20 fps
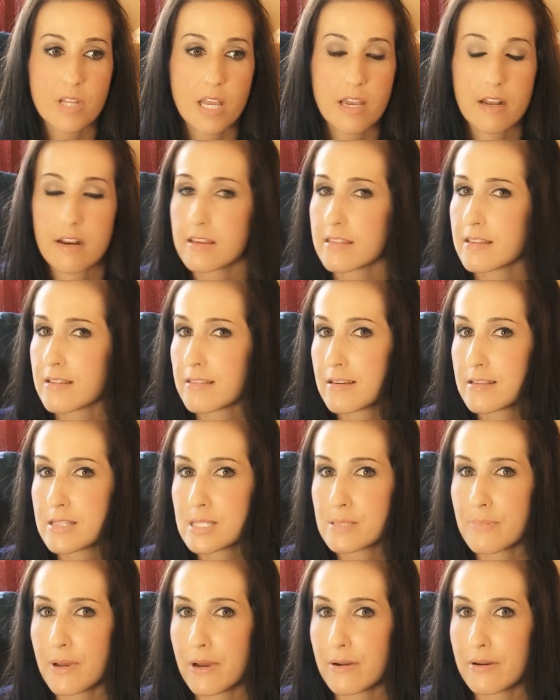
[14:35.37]
I think
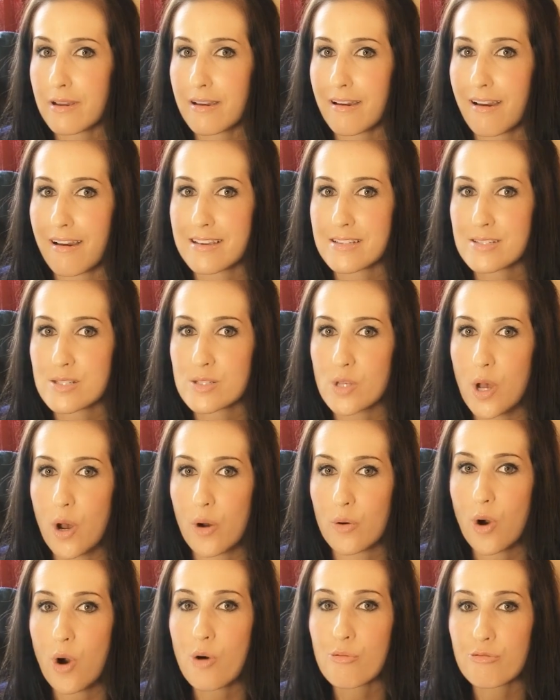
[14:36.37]
that's about it, guys. So
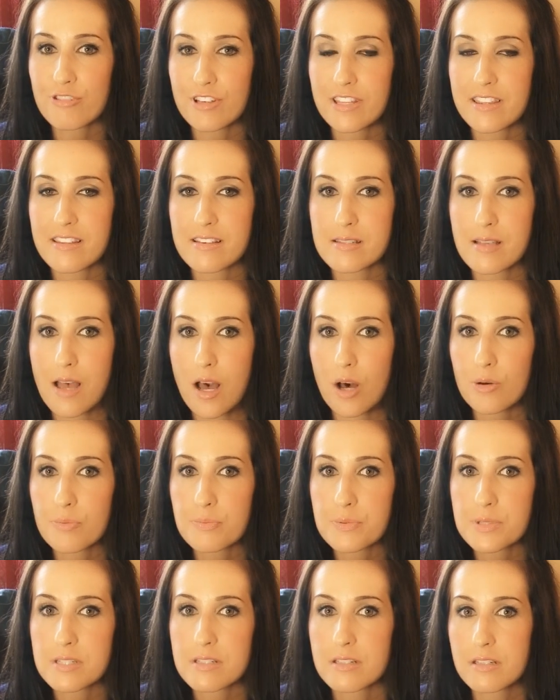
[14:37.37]
hopefully this
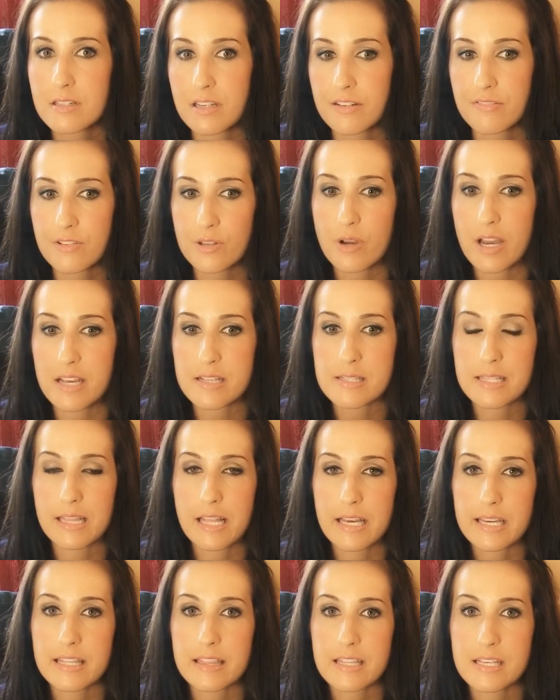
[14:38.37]
helped. If you guys
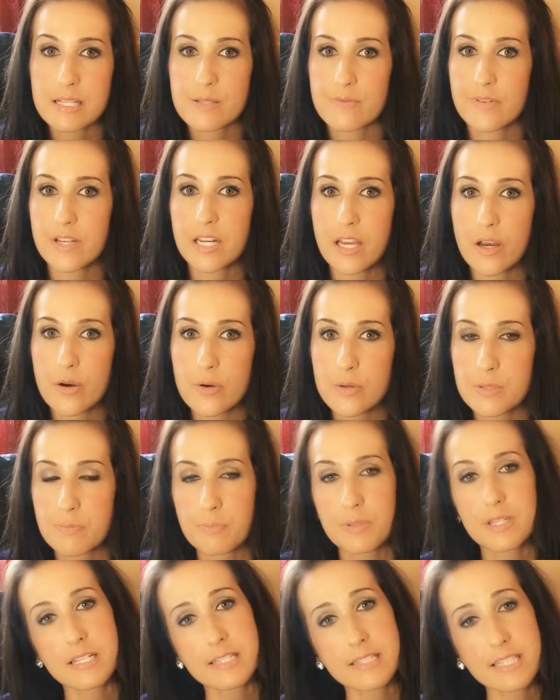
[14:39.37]
like these videos,
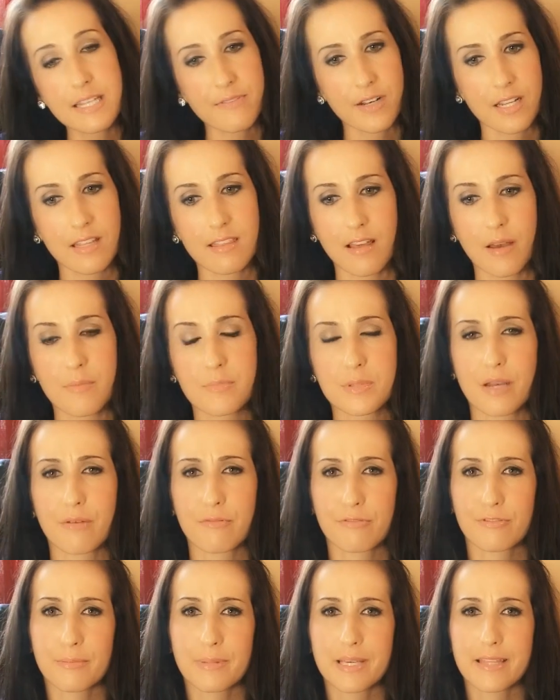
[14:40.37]
please give it a thumbs
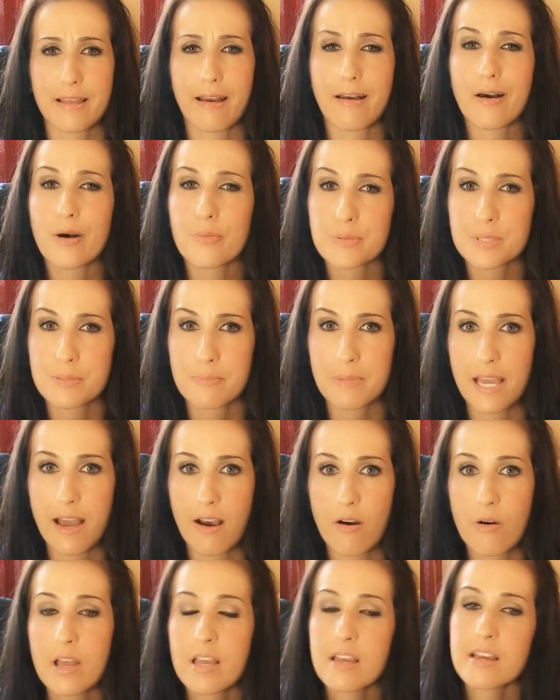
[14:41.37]
up for me. That helps me
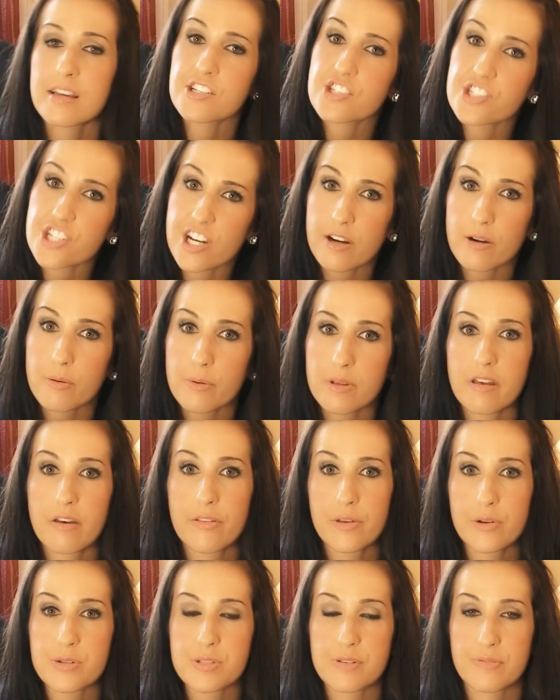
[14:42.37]
out. And share it with
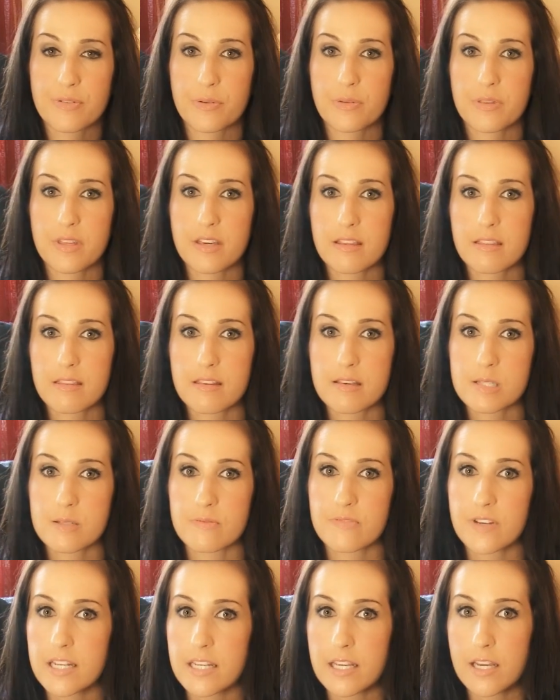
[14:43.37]
others if you think
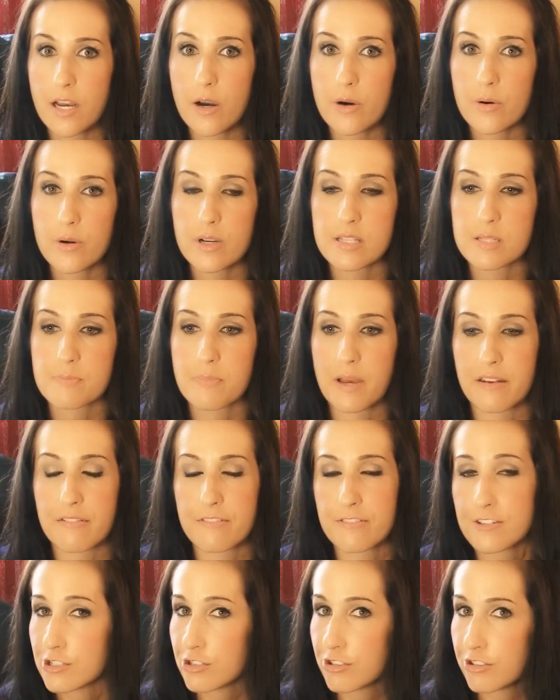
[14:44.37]
this video is
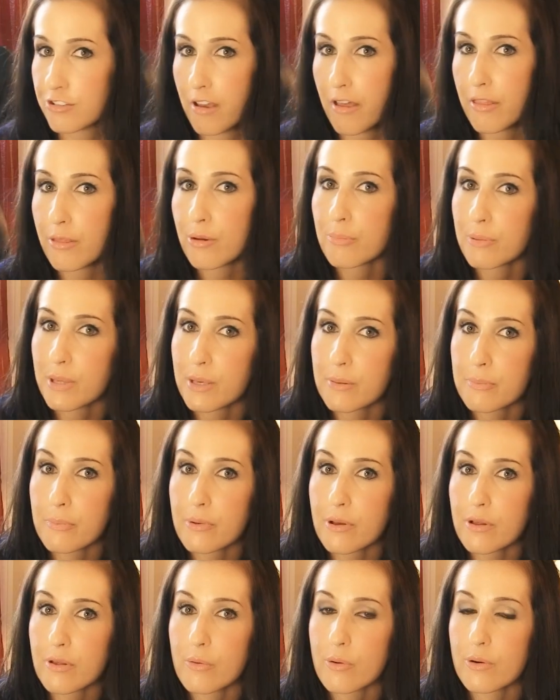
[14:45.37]
beneficial to other
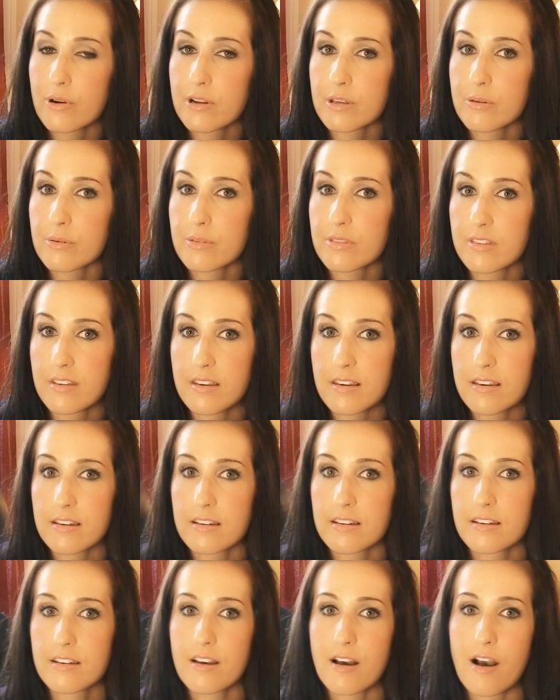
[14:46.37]
people or you
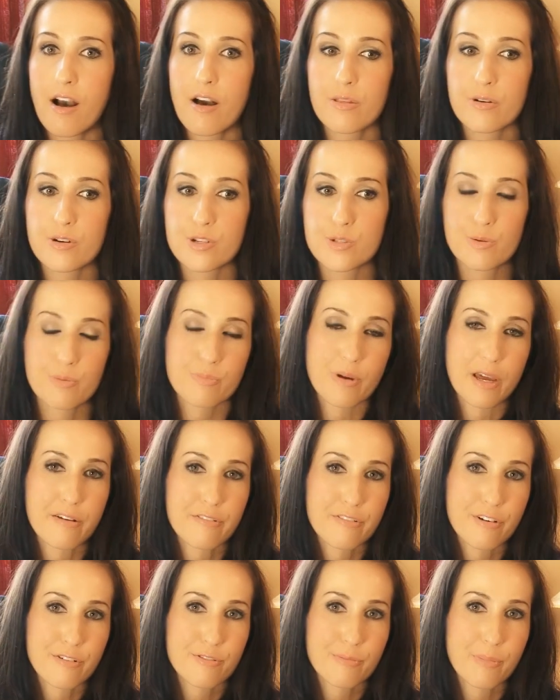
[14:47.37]
think others will
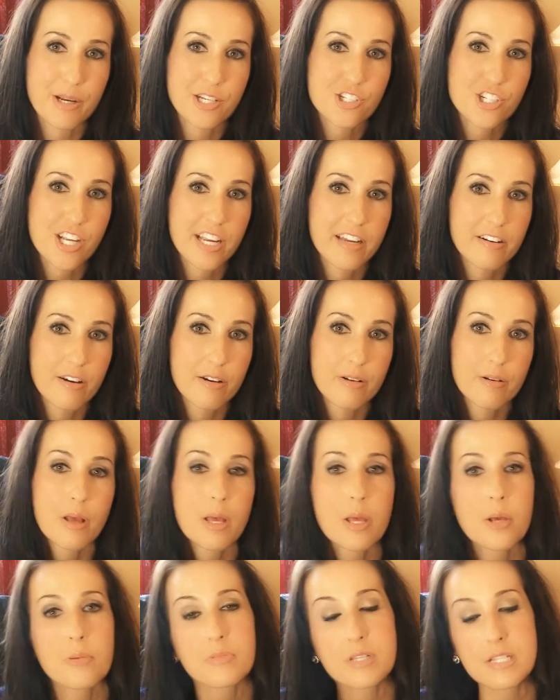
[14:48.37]
benefit from my channel.
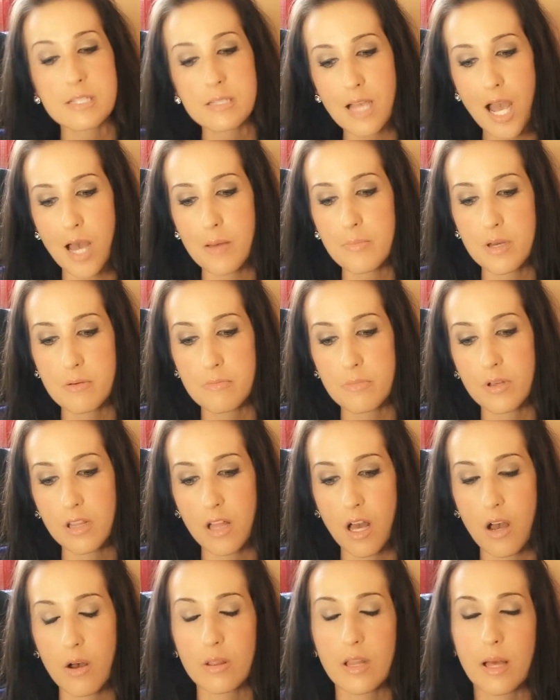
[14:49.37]
Please comment
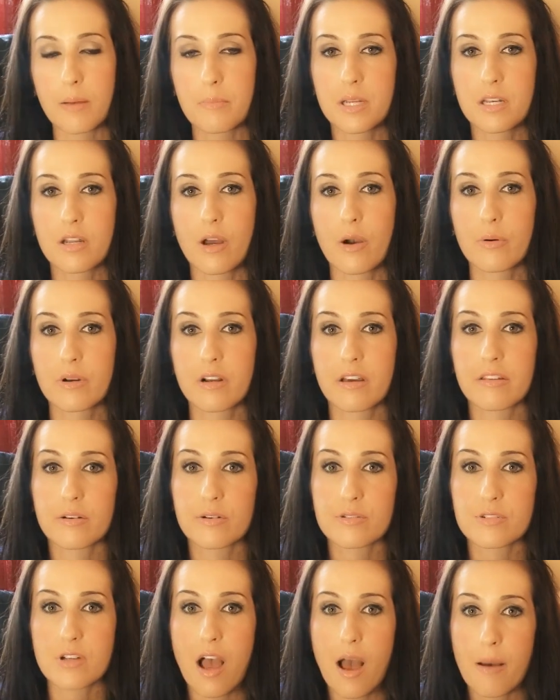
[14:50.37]
below. Let me know what
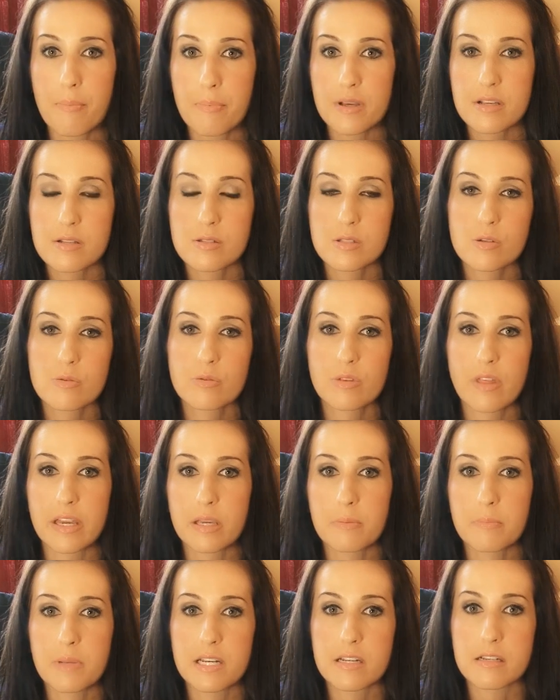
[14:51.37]
other topics you'd
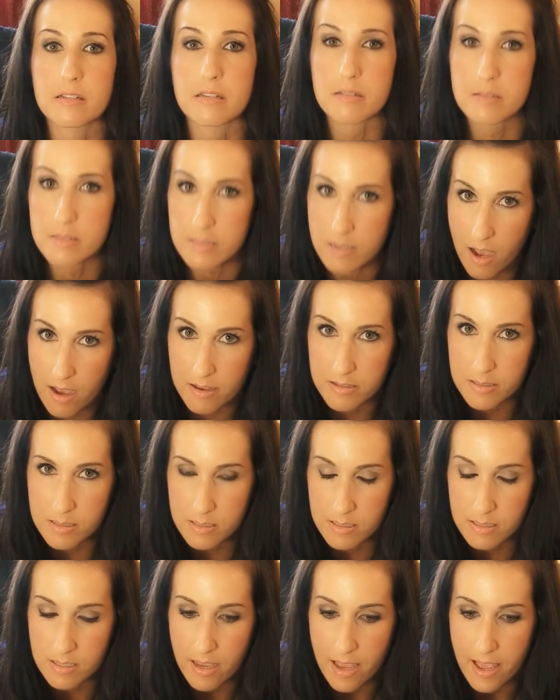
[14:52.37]
like me to
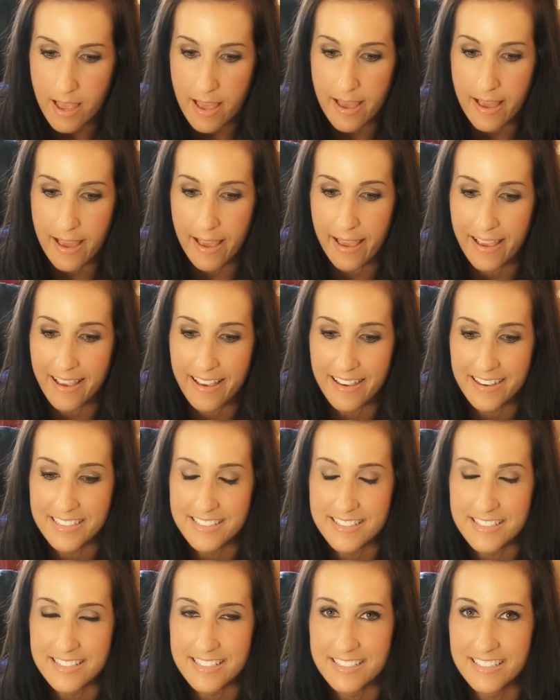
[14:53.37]
discuss.
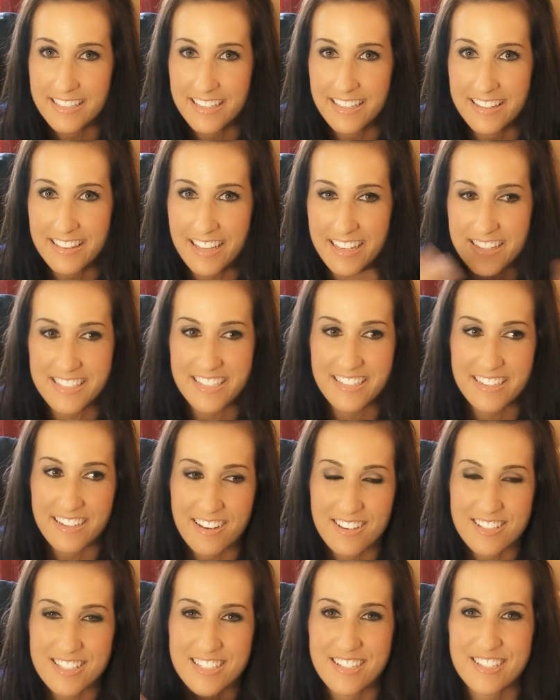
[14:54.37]
And that's it.
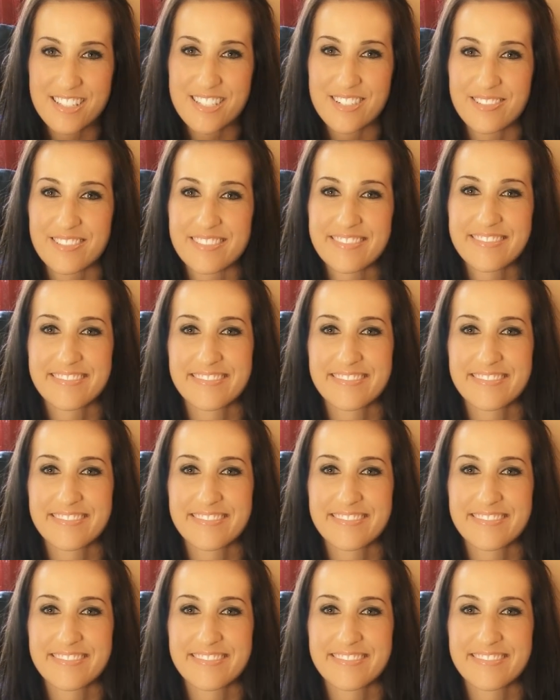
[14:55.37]
I'll see you soon.